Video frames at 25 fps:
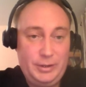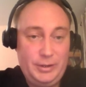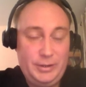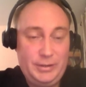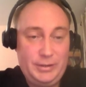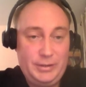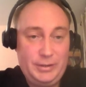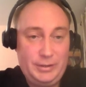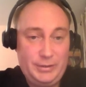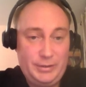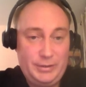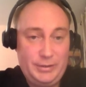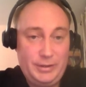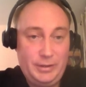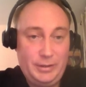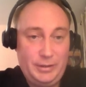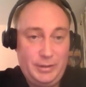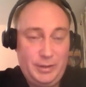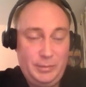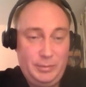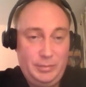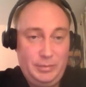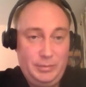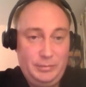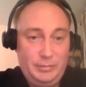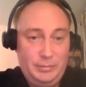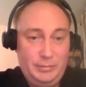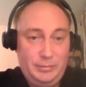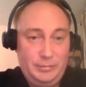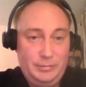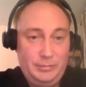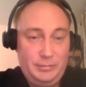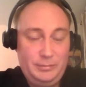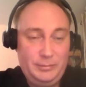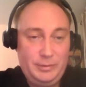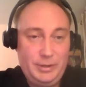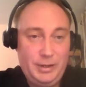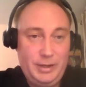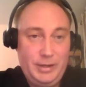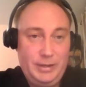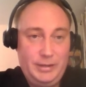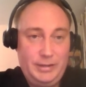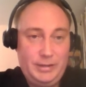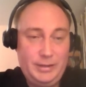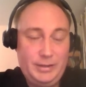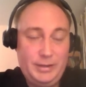an instant startup, right?